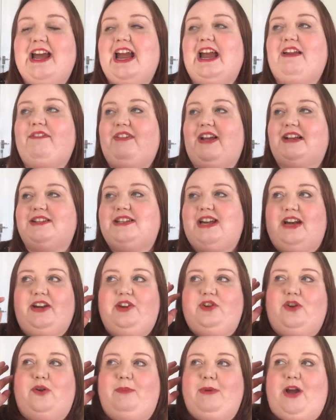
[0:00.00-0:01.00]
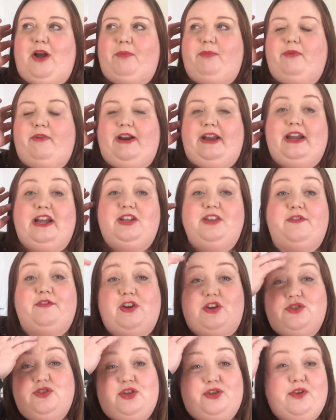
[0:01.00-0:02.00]
If that's how you normally operate and you've
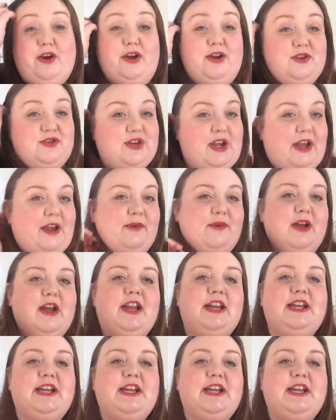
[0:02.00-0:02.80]
lost your CroJo,